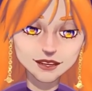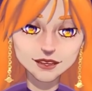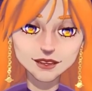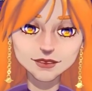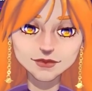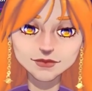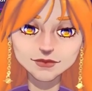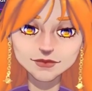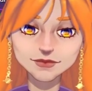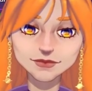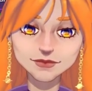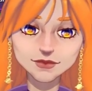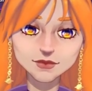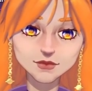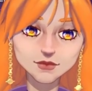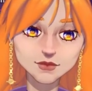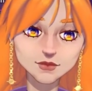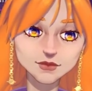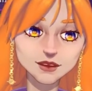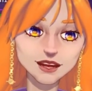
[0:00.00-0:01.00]
clean up
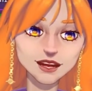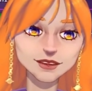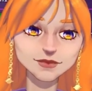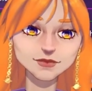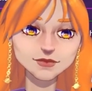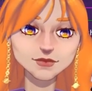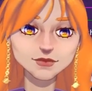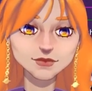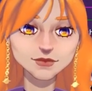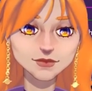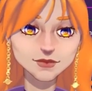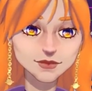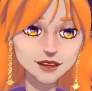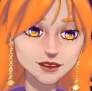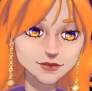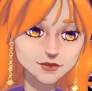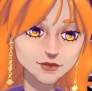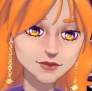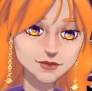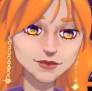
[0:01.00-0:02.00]
the mess, you need to
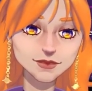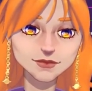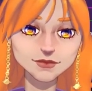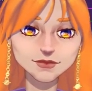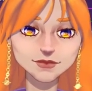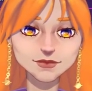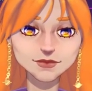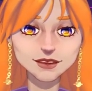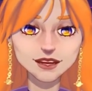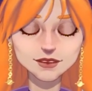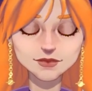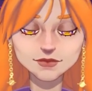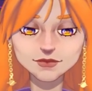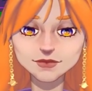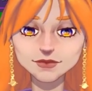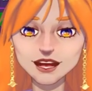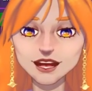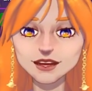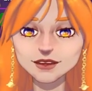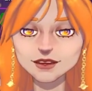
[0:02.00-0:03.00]
gather this, you need to gather
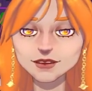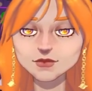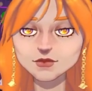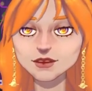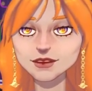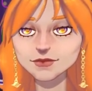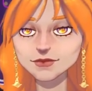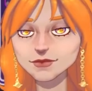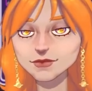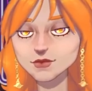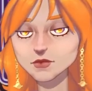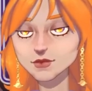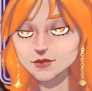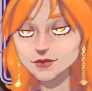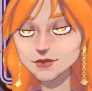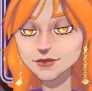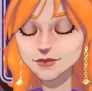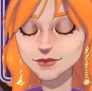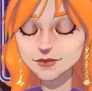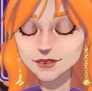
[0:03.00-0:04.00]
that, and basically you are
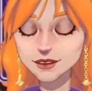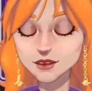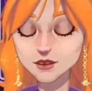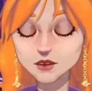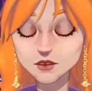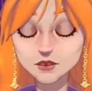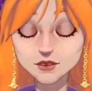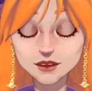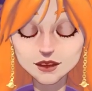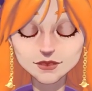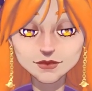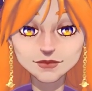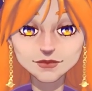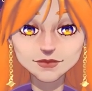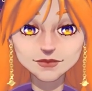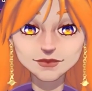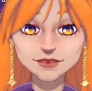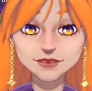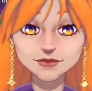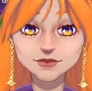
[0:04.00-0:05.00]
continuing the
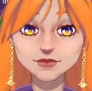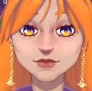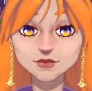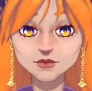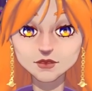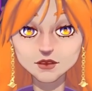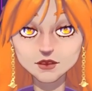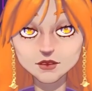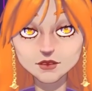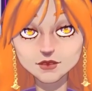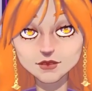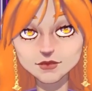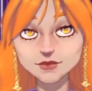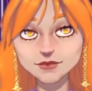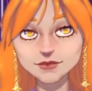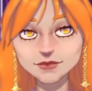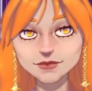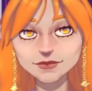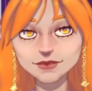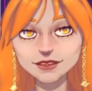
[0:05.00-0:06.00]
tedious work.
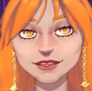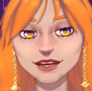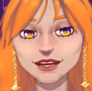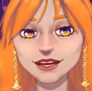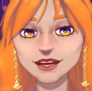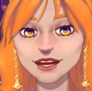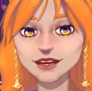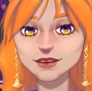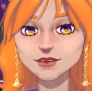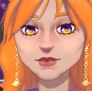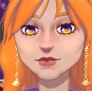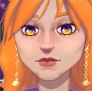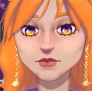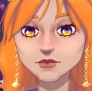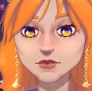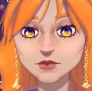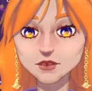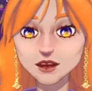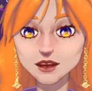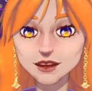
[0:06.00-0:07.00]

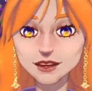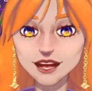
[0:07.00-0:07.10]
But